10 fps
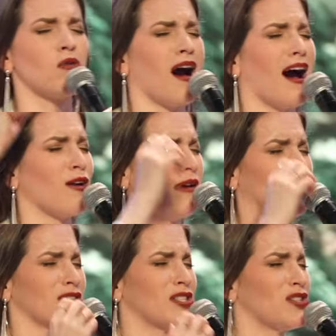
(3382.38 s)
Oh God,
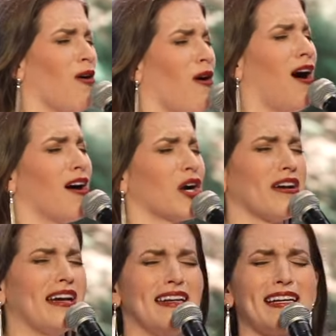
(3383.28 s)
we are so
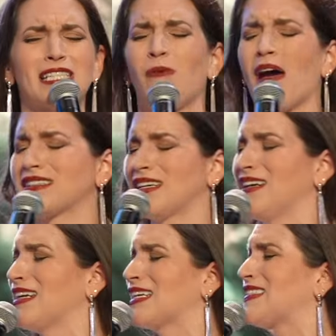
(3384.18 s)
hungry and
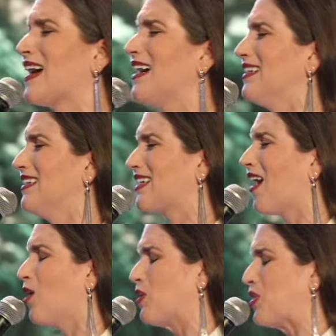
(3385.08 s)
expectant and excited.
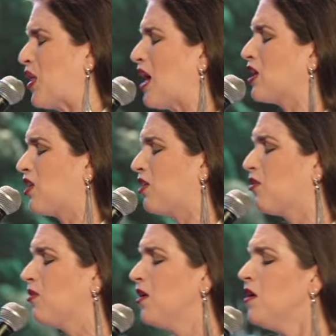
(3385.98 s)
God, we thank
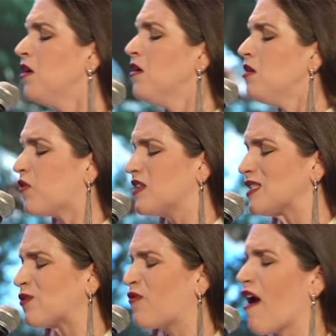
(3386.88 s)
you for
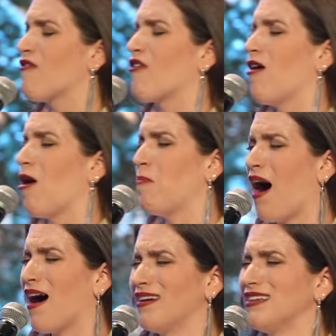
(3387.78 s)
this favor
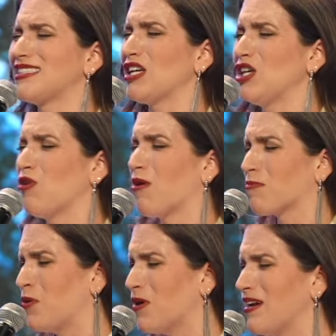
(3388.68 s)
upon us that you
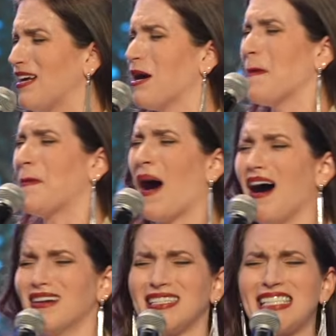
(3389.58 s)
are putting
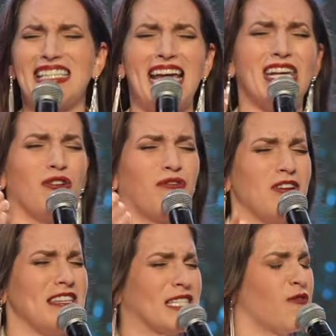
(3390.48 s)
upon us. Thank you
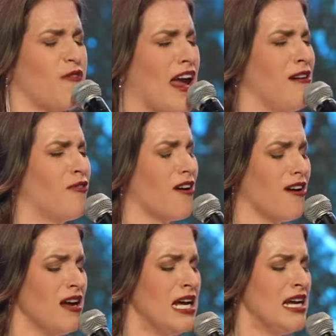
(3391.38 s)
for this
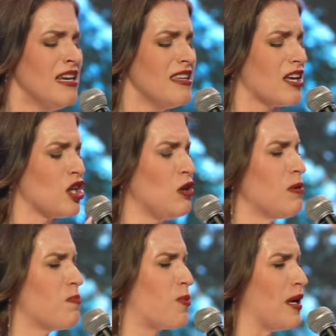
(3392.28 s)
favor that
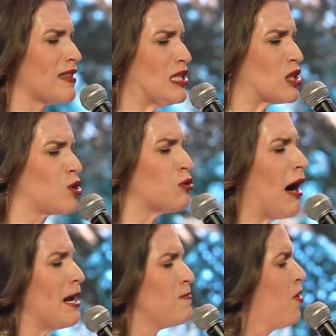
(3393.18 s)
you would bring this
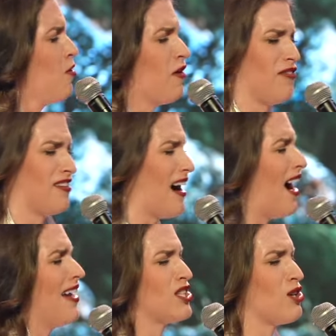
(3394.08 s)
great move of
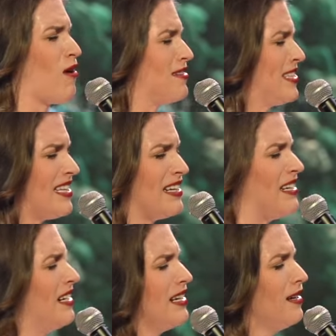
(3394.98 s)
God to our
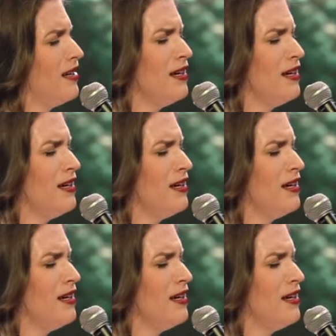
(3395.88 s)
city.